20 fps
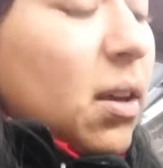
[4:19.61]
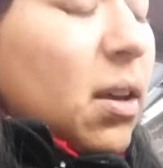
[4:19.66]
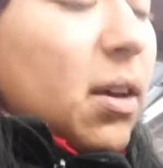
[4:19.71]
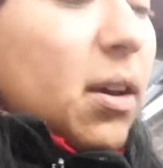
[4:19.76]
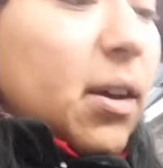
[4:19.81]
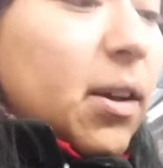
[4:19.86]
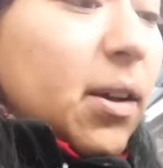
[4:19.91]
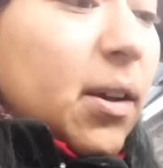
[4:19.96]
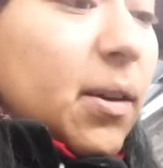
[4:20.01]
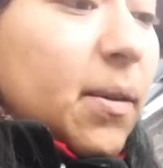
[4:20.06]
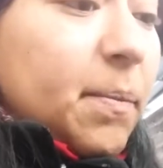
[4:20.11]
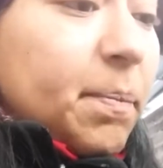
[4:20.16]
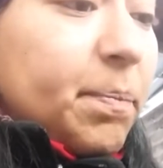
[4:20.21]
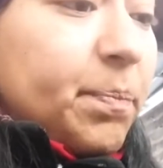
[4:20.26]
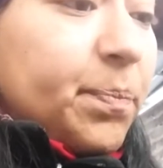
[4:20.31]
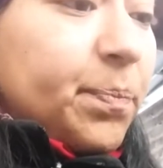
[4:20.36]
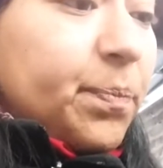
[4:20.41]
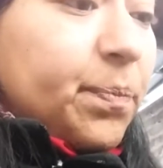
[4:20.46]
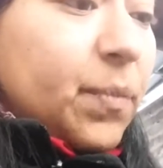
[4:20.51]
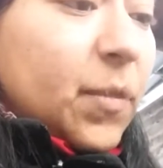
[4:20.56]
um
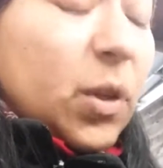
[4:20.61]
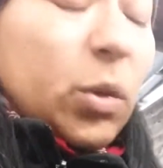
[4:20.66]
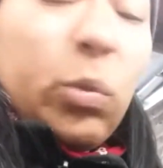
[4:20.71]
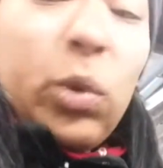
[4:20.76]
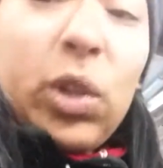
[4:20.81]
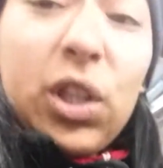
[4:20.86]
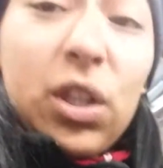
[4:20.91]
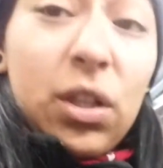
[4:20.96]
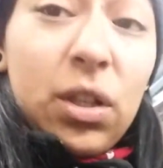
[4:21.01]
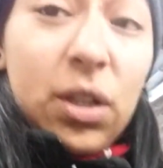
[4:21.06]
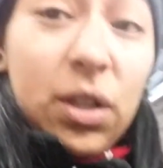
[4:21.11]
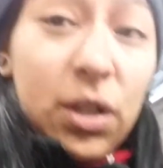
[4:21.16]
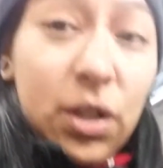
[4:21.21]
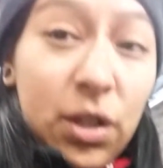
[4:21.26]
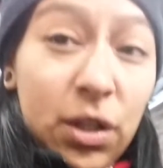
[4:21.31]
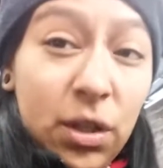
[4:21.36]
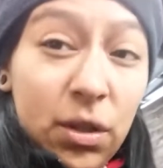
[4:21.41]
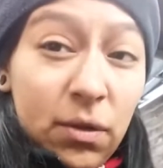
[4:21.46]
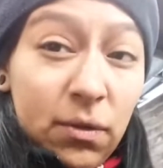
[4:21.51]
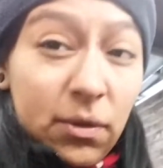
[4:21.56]

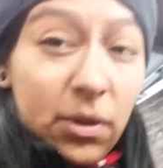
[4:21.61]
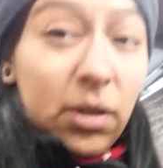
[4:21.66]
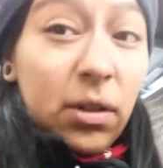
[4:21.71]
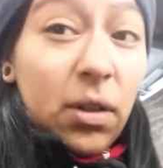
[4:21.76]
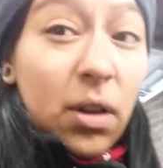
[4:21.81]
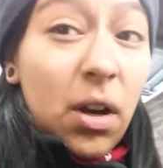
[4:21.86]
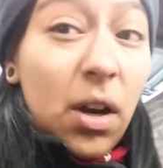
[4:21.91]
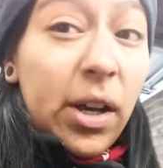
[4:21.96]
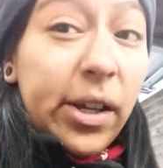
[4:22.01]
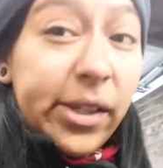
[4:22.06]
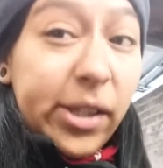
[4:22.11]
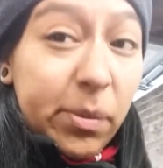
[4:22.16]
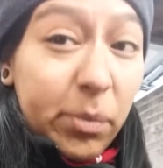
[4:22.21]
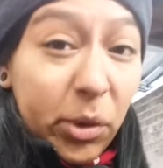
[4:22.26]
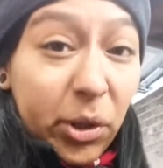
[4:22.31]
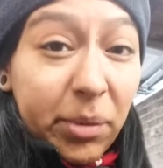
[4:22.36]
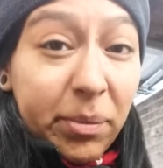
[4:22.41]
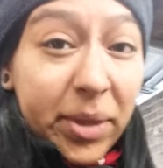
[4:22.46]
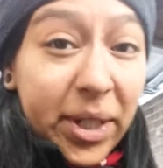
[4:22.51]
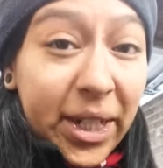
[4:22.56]
which will cost
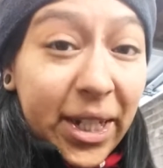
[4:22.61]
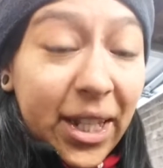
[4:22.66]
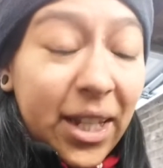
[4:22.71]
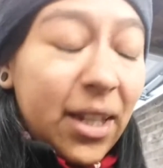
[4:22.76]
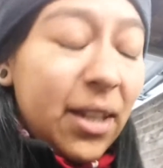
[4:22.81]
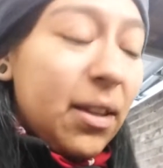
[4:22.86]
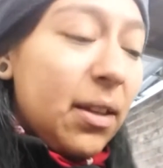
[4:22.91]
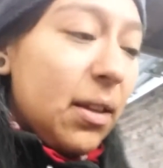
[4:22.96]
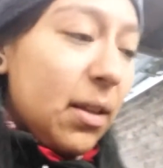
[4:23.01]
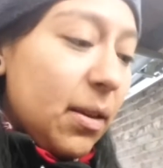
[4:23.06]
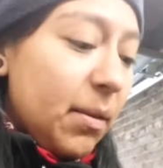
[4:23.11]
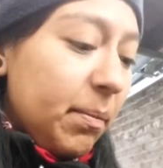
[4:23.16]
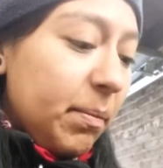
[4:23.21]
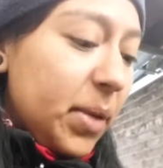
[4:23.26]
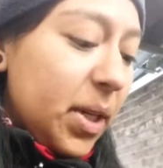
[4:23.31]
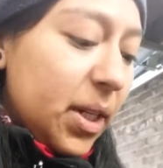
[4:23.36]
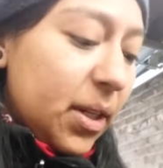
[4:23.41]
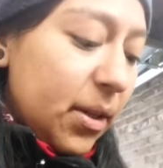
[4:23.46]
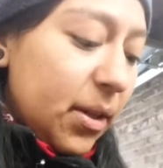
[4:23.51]
more money. But